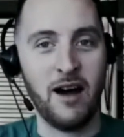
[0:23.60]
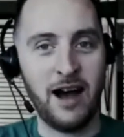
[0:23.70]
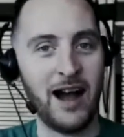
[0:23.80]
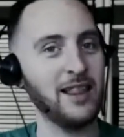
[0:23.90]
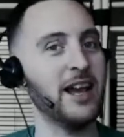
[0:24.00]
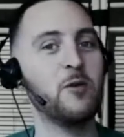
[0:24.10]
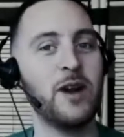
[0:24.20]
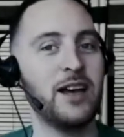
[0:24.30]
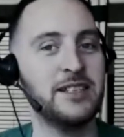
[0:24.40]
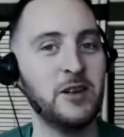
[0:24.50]
I like what
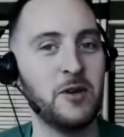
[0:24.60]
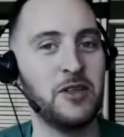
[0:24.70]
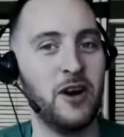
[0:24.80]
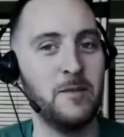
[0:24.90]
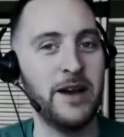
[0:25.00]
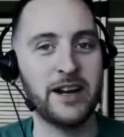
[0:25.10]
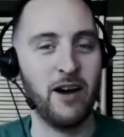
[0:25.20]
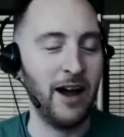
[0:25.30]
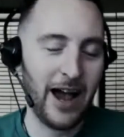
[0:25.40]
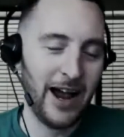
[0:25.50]
I see with Thon Maker,
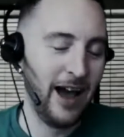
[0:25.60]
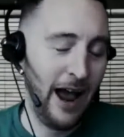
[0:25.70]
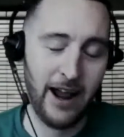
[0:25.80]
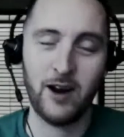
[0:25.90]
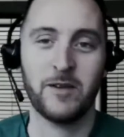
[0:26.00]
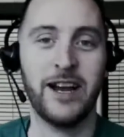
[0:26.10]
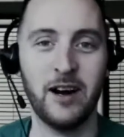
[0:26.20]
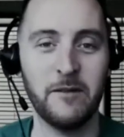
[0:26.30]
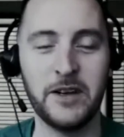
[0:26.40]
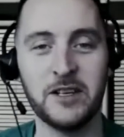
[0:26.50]
and I don't care
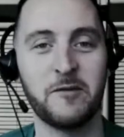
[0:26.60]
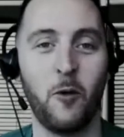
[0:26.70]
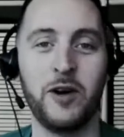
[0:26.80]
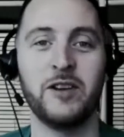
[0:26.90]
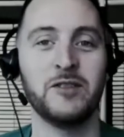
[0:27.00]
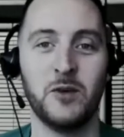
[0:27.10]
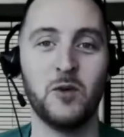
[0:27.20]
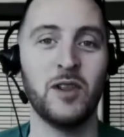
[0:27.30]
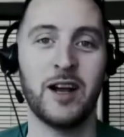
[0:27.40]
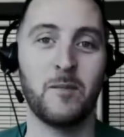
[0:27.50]
if he is 40 years old,
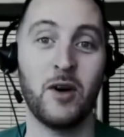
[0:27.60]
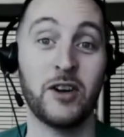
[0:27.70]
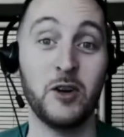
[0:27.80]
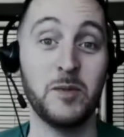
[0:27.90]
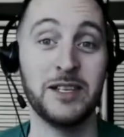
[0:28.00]
like Mark Cuban